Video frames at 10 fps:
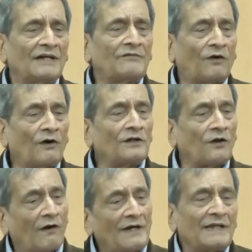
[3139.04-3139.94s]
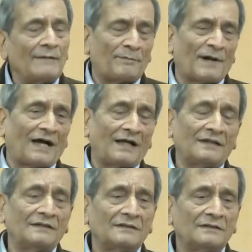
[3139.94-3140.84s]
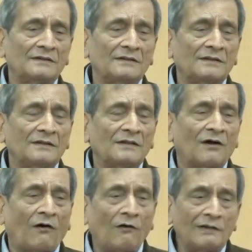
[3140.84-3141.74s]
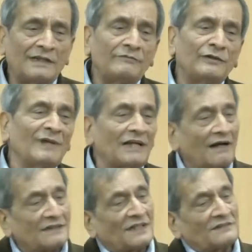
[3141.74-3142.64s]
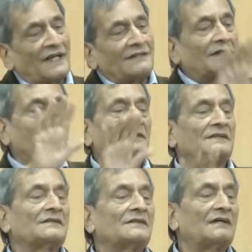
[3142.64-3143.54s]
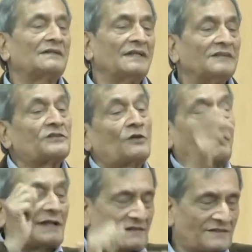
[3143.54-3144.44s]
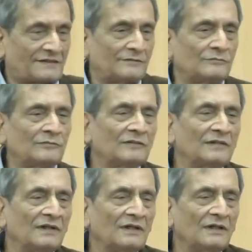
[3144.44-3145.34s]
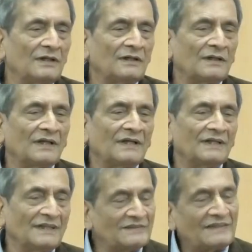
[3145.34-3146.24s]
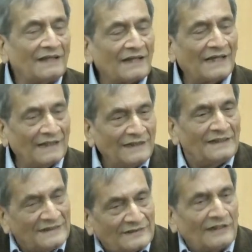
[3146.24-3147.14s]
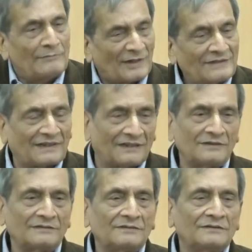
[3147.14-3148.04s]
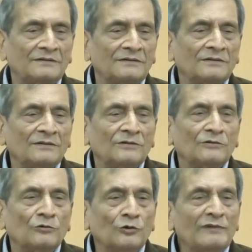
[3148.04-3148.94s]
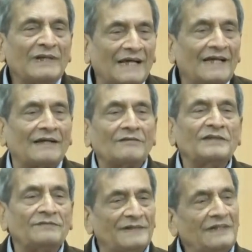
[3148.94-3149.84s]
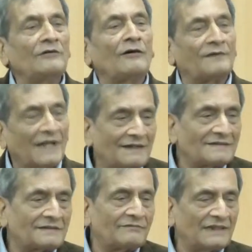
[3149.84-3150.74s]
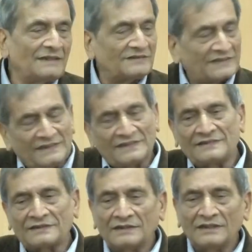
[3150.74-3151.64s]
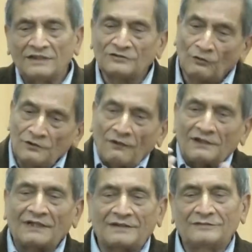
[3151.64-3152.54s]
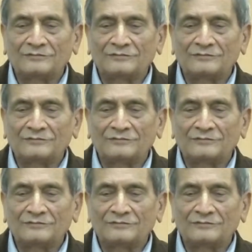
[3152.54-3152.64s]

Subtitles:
And for Lord Ayyappa, all the women are just like his daughters. Is there any decent person who will have the feeling of lust when he sees his own daughter?